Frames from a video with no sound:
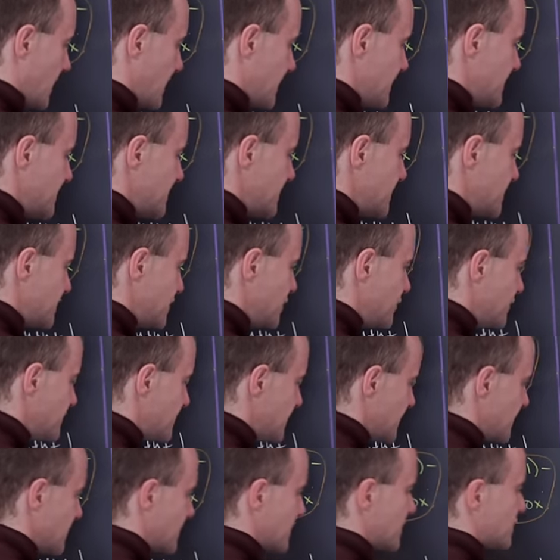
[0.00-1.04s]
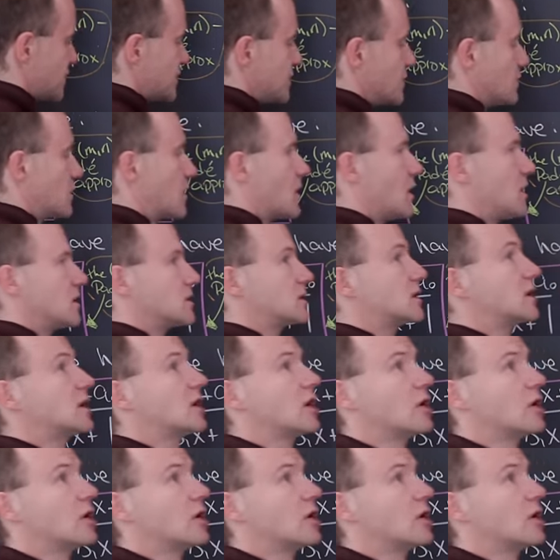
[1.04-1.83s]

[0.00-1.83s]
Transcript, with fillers: And this is using the so-called